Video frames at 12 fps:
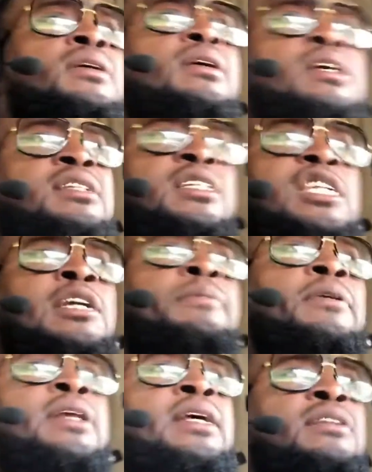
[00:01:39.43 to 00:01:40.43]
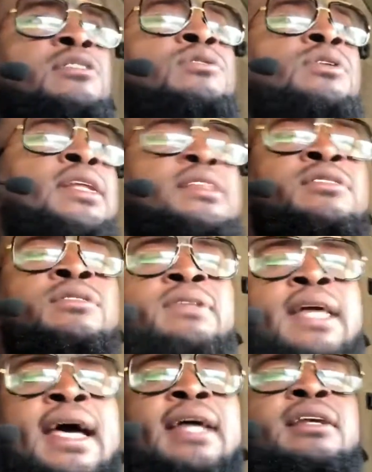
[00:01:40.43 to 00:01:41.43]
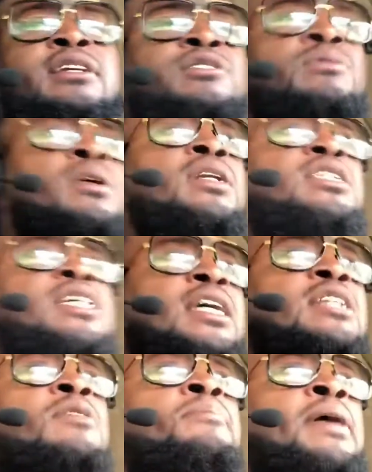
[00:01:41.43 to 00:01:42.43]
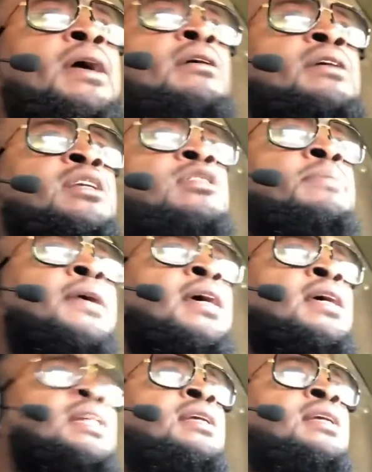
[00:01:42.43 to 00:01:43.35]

It's cheaper to do that because you want to check your bearings, man.